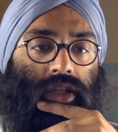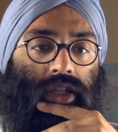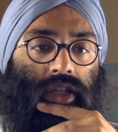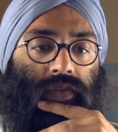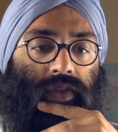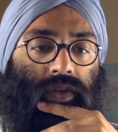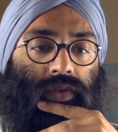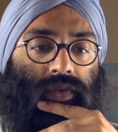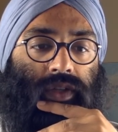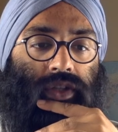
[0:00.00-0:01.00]
If they go
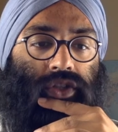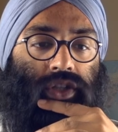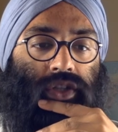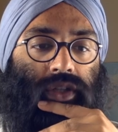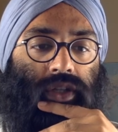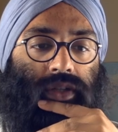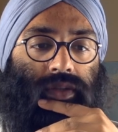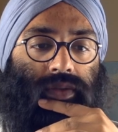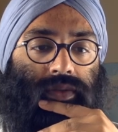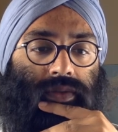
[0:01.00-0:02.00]
for the exchange line,
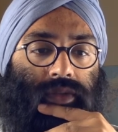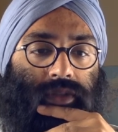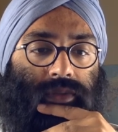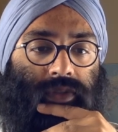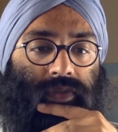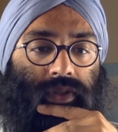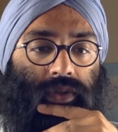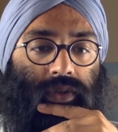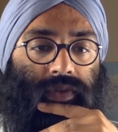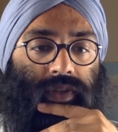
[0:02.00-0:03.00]
right? If they
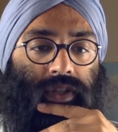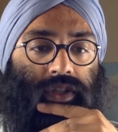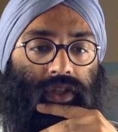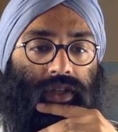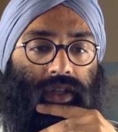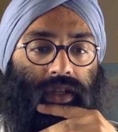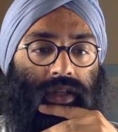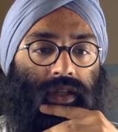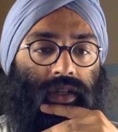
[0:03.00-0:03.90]
don't go for the exchange line,